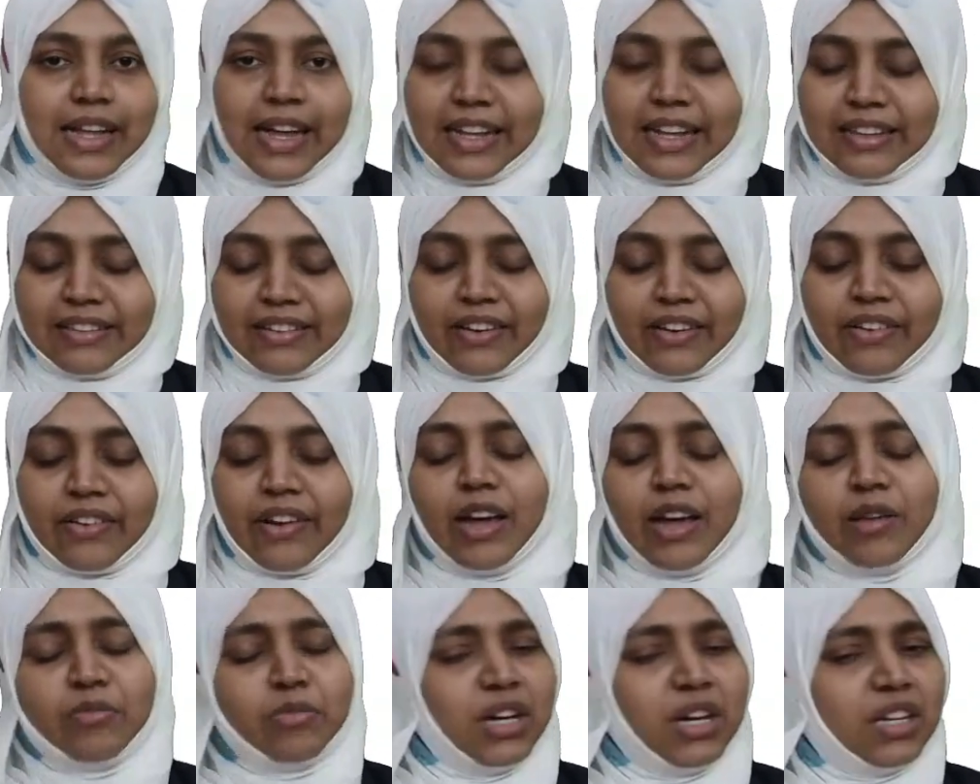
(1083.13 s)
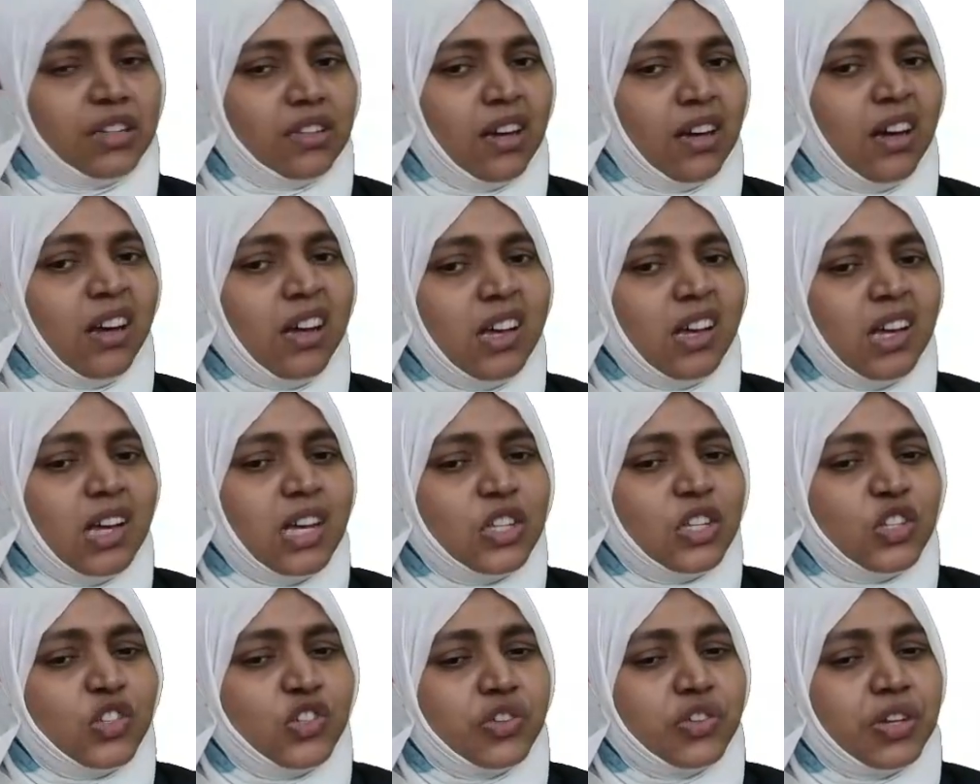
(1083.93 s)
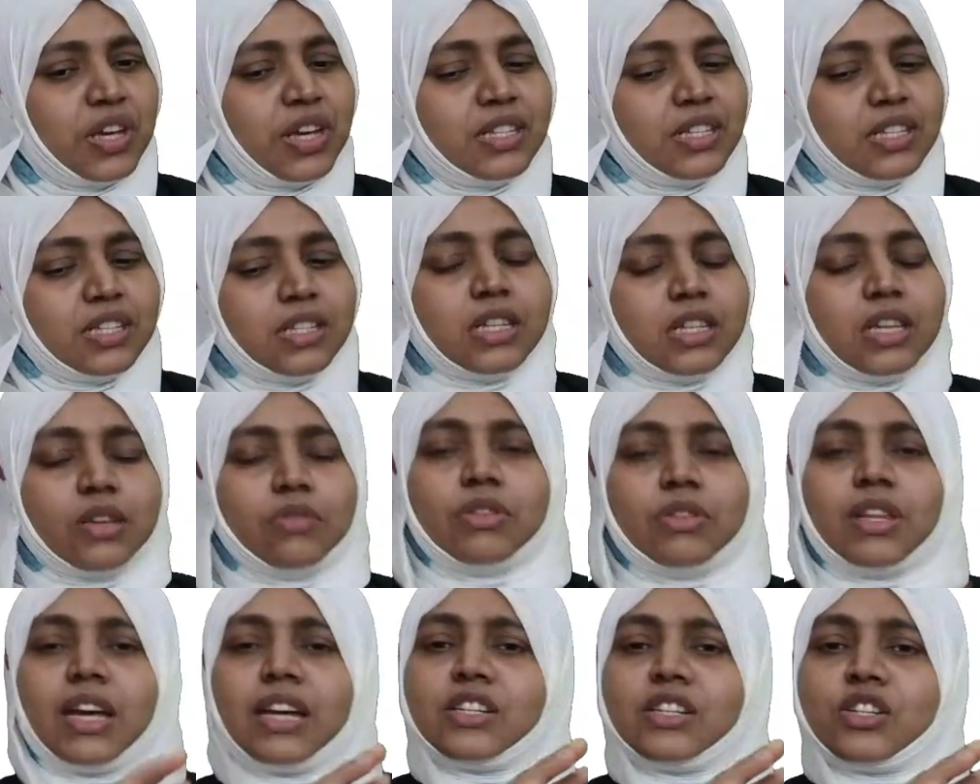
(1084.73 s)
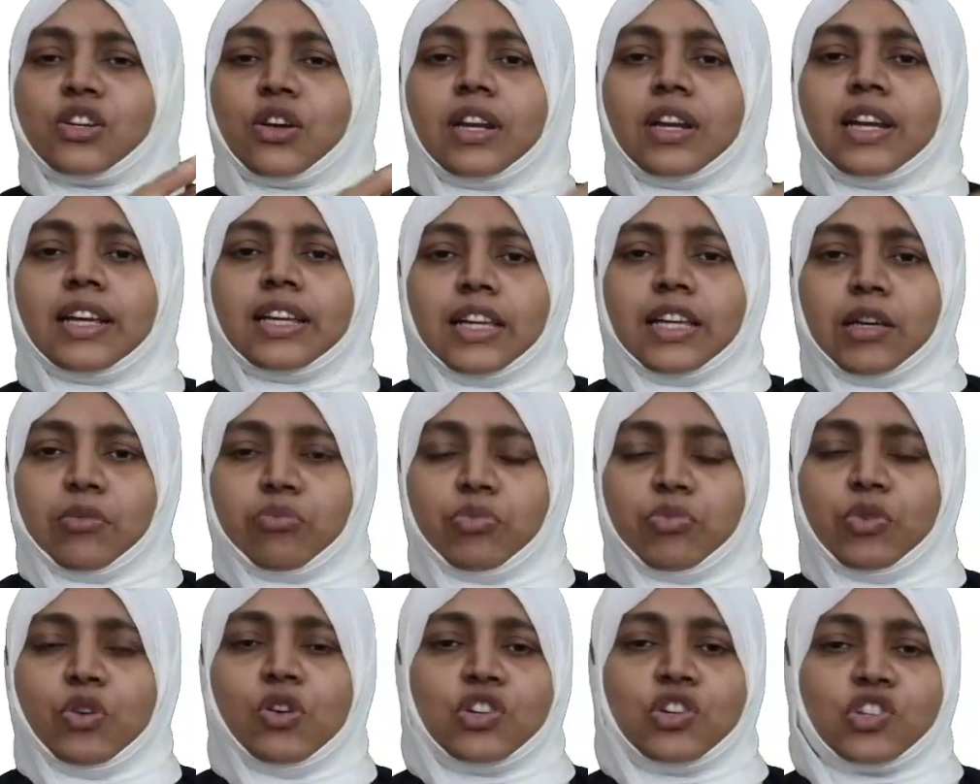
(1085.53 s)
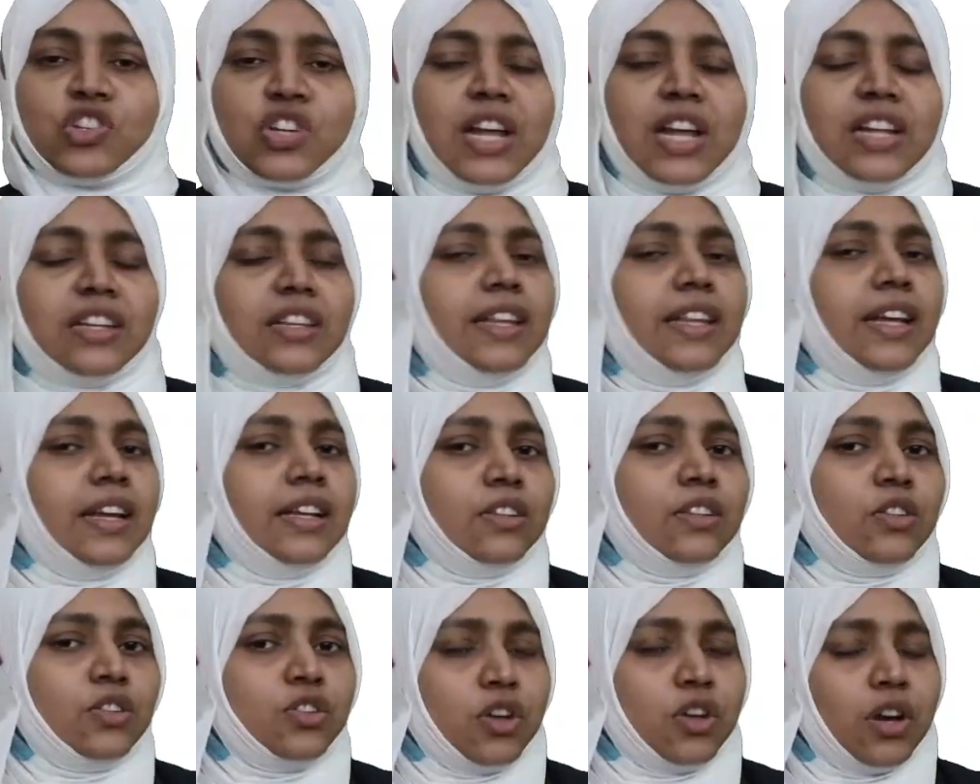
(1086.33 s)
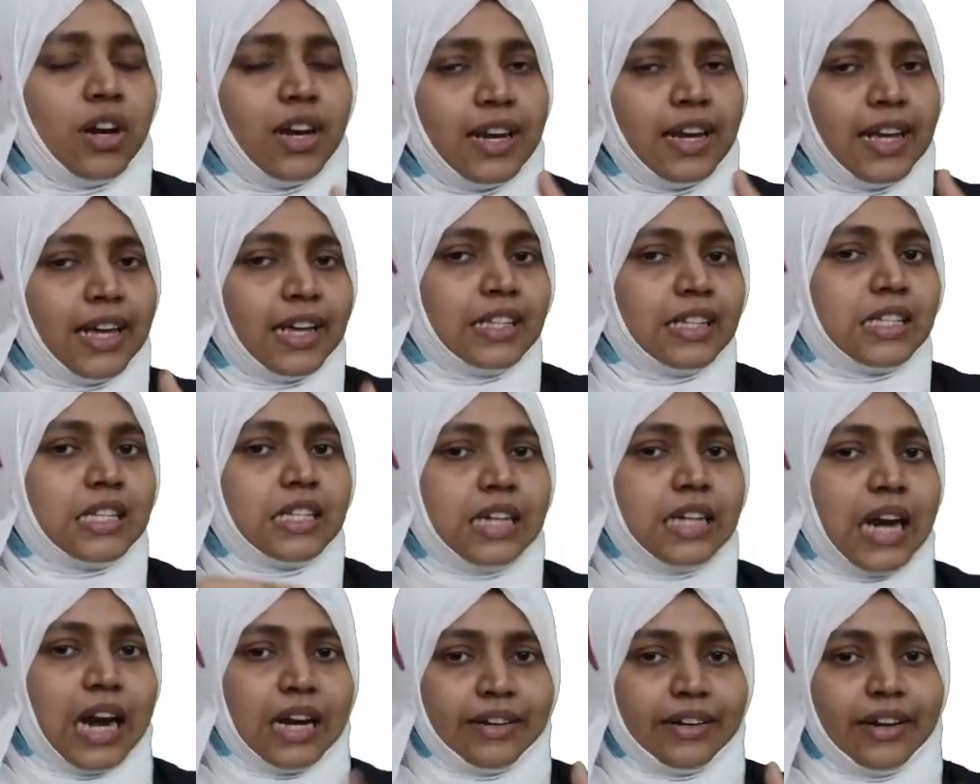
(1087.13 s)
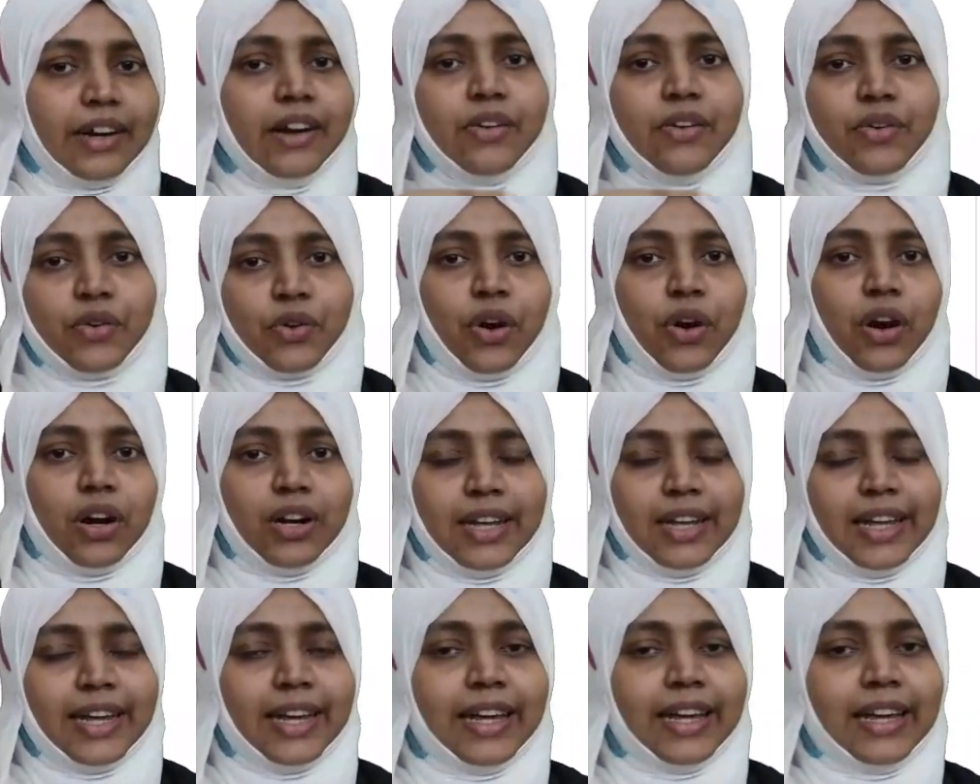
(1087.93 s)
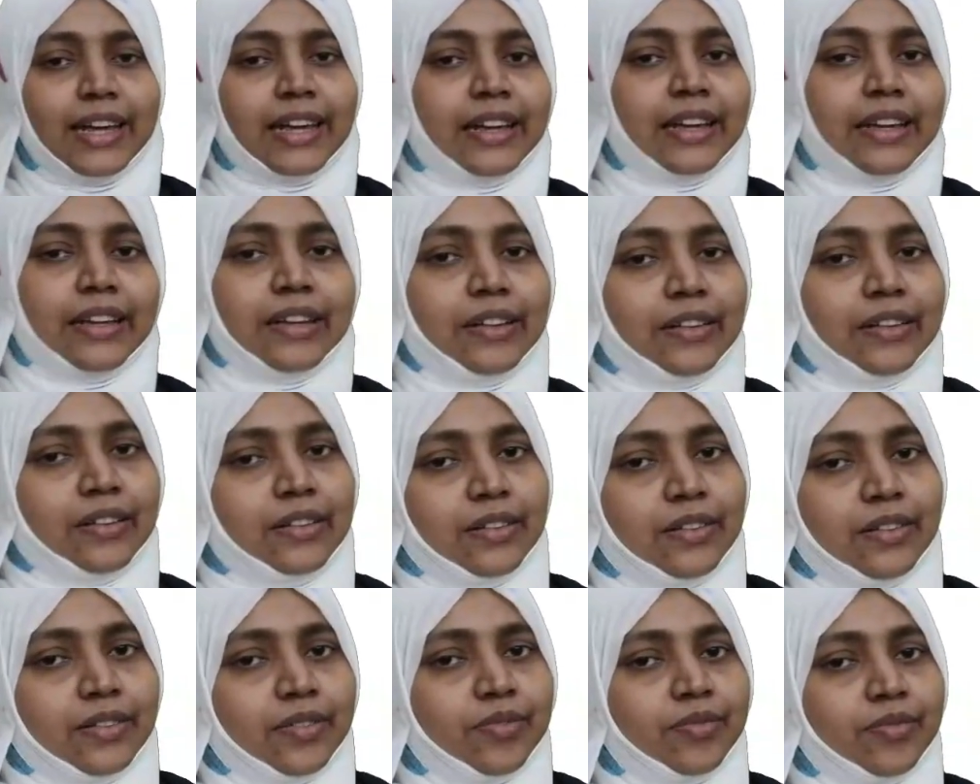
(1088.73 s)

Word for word: And the grandmother just gave that dholak a push and that dholak started rolling.